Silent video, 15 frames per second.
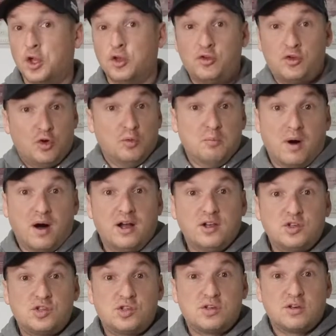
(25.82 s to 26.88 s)
Too
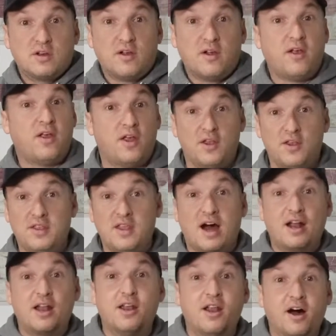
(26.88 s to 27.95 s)
much?
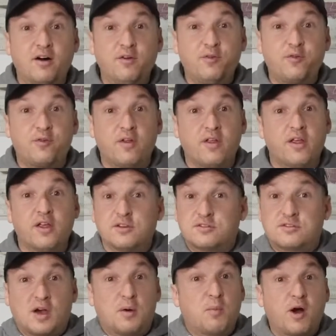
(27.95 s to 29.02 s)
Not enough?
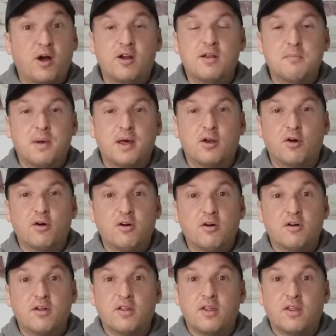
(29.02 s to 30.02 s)
Somewhere in the middle?